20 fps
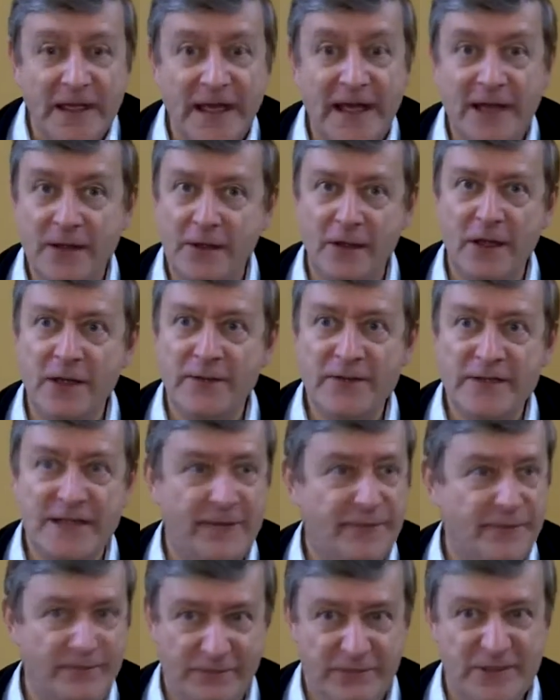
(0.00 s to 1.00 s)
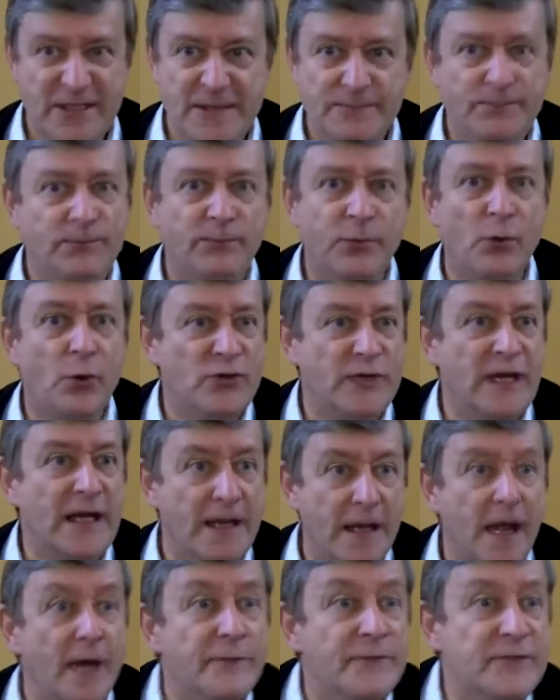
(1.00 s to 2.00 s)
and a lot of us have
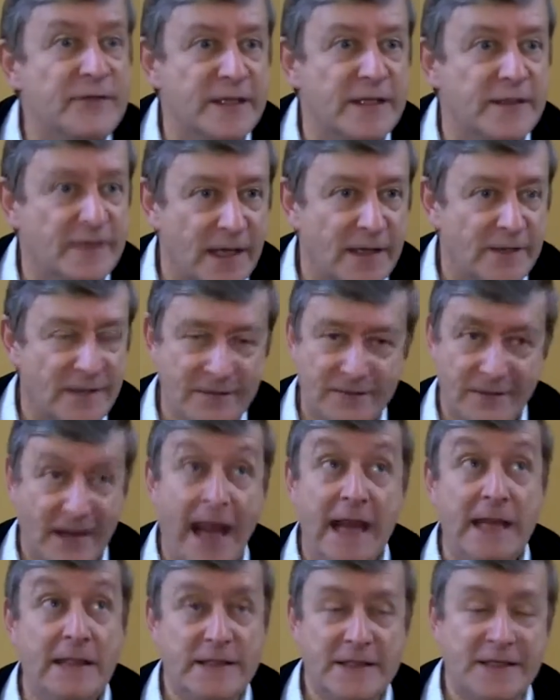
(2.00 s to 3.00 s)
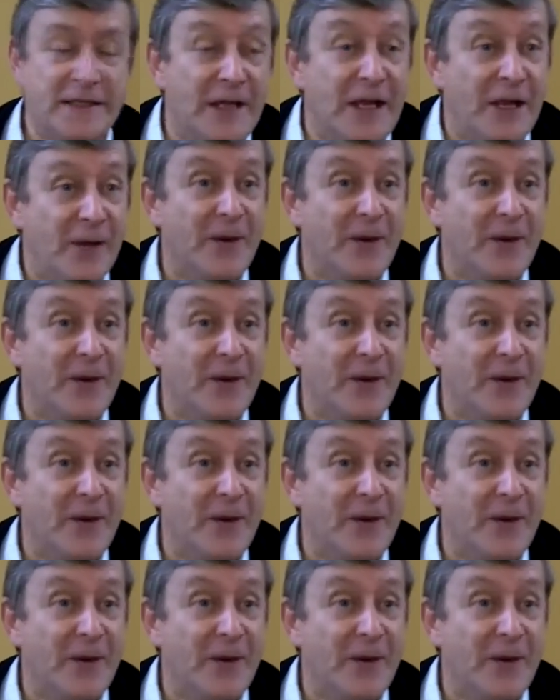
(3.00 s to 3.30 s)
sporting loves and hates,